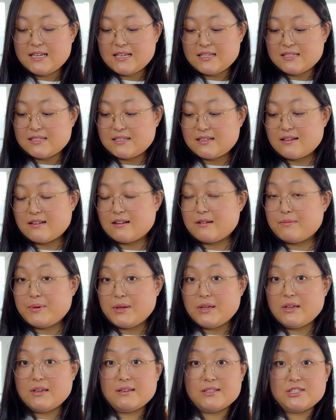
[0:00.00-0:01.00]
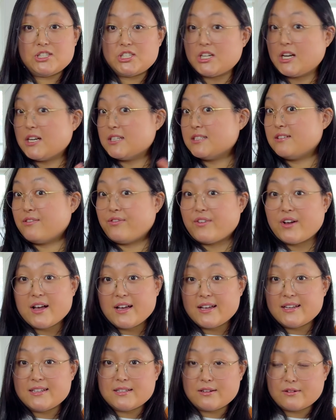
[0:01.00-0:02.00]
is gonna be just
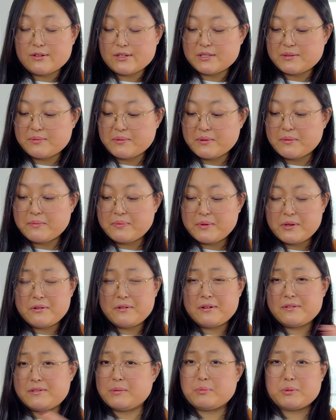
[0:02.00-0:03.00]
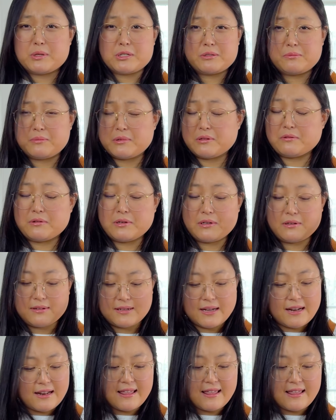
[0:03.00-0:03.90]
fine to crisp them up. You don't have to brush them with oil, none of